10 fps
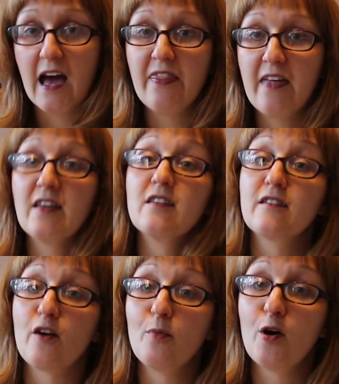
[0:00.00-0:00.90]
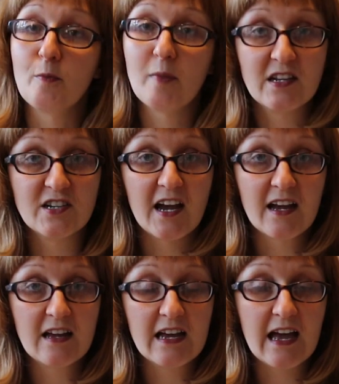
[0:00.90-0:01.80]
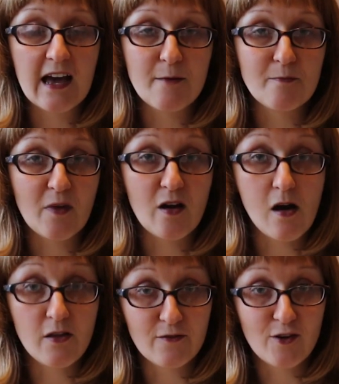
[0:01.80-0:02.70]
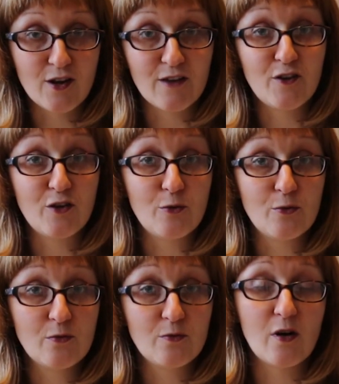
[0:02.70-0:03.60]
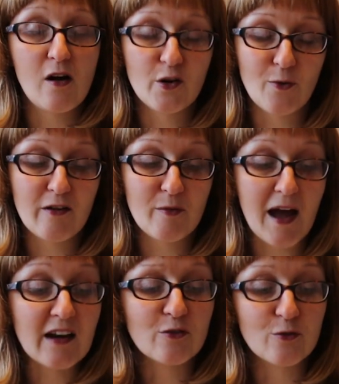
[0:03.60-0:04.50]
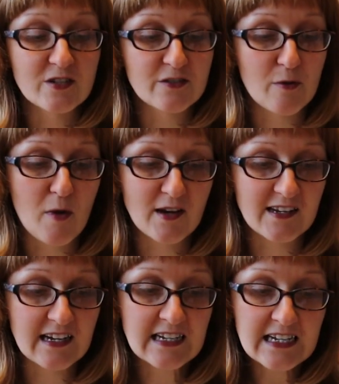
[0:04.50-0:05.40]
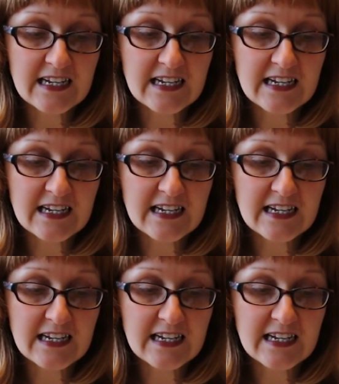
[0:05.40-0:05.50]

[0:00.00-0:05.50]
and then the others I'll put a picture on the vlog if you aren't aware of the pattern, or as a reminder.